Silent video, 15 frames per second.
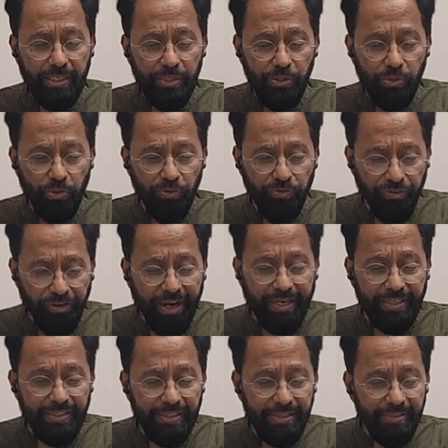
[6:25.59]
his good
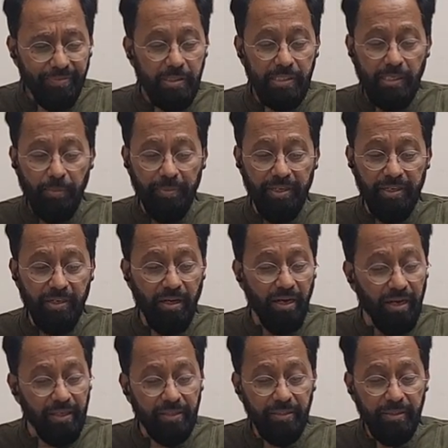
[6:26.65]
friend Samir
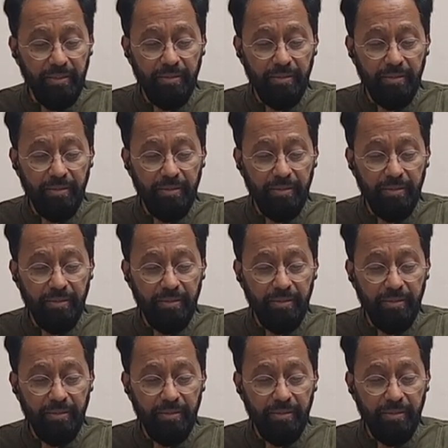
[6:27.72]
Khan,